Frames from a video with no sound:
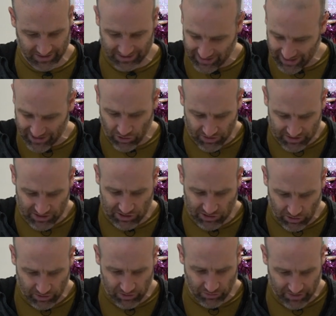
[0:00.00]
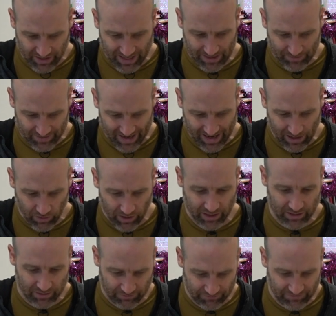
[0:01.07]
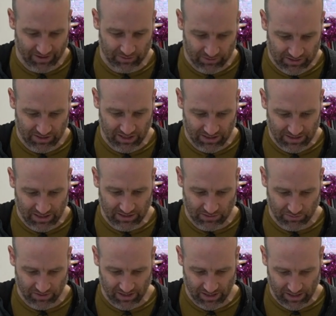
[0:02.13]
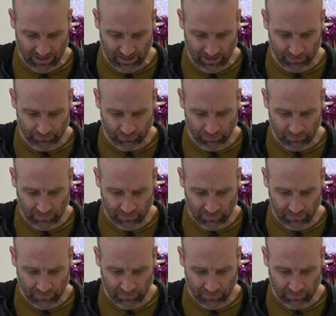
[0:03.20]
I know this is not your name now. I'm going to change that to an R.